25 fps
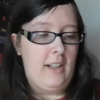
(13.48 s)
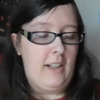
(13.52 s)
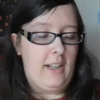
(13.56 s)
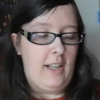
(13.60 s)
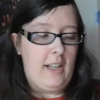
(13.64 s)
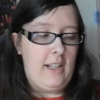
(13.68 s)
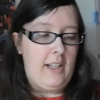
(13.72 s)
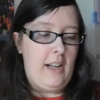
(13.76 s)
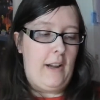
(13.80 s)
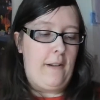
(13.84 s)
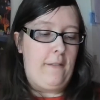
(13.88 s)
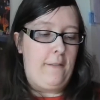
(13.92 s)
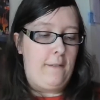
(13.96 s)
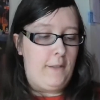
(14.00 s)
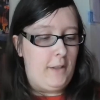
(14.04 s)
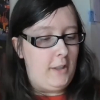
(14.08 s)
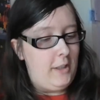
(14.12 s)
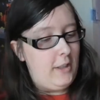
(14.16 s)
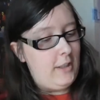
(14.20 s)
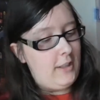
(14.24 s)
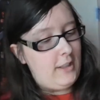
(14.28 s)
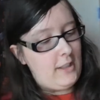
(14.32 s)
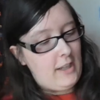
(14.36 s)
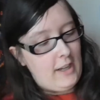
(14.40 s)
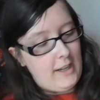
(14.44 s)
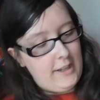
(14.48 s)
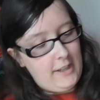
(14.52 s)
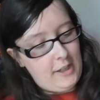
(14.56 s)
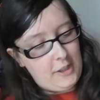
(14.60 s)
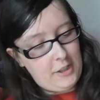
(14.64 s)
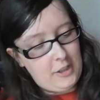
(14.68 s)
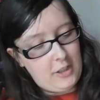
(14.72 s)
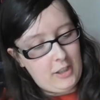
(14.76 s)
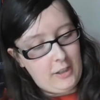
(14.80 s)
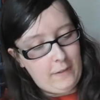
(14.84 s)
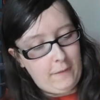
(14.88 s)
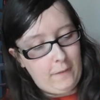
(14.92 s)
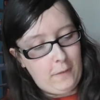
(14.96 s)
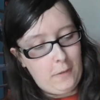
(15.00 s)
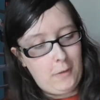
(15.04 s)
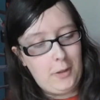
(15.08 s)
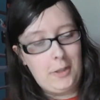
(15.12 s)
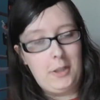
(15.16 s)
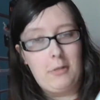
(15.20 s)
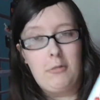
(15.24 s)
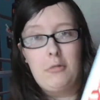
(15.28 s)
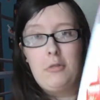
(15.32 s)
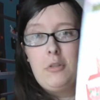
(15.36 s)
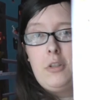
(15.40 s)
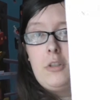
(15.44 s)
Again, at first I initially
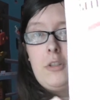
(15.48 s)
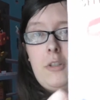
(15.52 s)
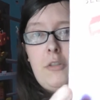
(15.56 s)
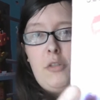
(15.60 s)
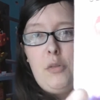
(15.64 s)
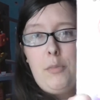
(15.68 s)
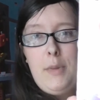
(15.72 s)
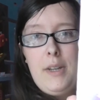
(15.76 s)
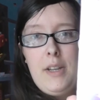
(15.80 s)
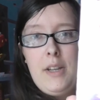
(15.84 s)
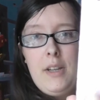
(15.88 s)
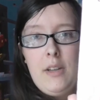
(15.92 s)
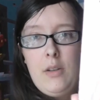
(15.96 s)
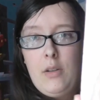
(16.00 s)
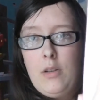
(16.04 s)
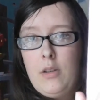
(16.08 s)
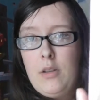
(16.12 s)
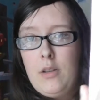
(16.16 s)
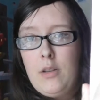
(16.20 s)
thought it was just going to be